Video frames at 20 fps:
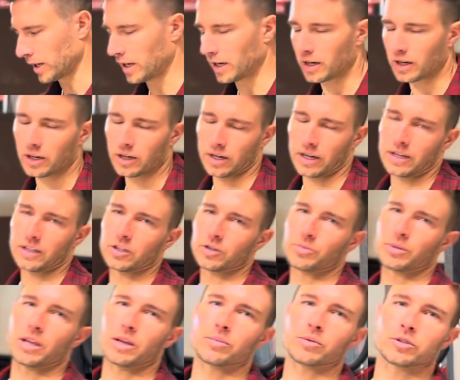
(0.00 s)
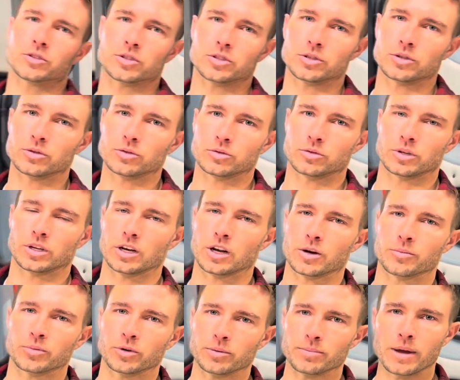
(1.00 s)
here, and you'll be able to,
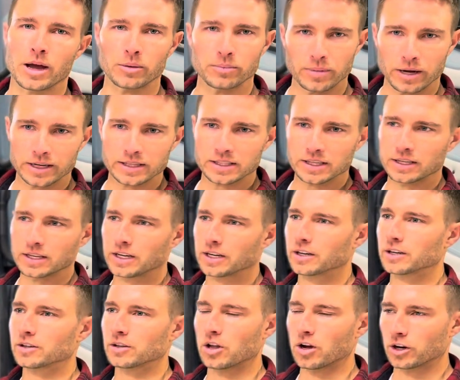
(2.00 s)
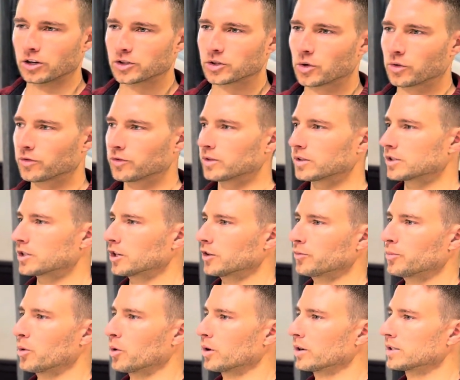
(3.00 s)
put mountain bikes in here, along
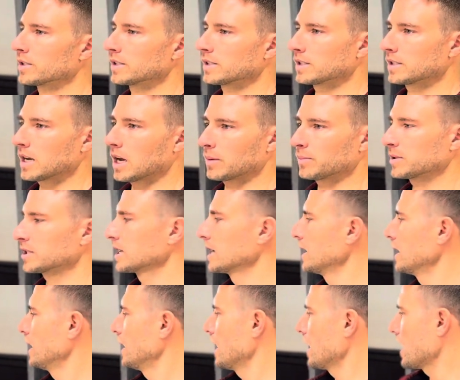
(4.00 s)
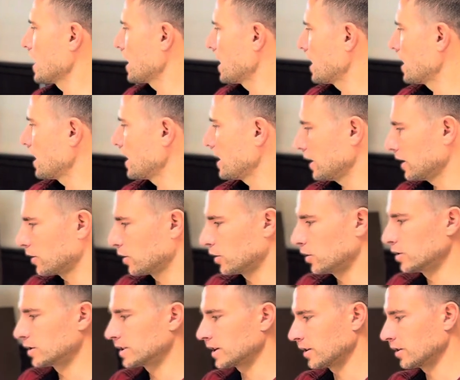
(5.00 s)
surfboards, SUPs,
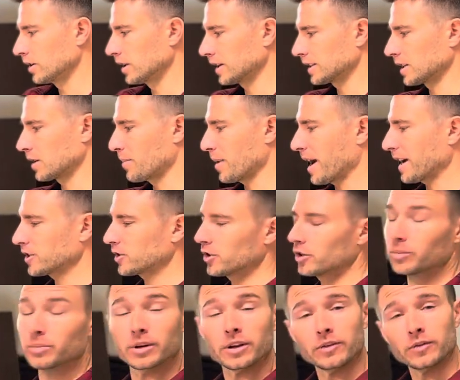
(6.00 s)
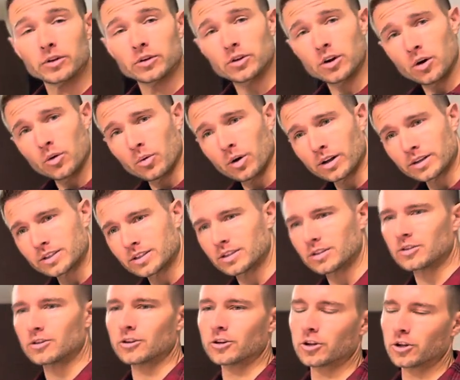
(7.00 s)
utilizing the pass-through. But if you don't want to,
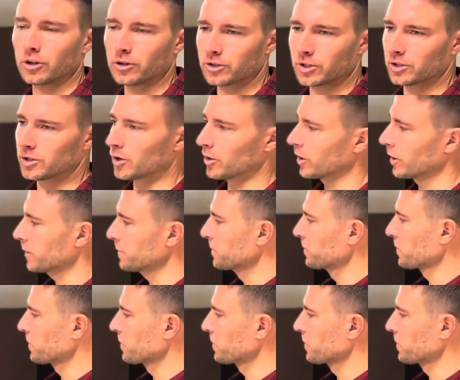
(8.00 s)
you can close the door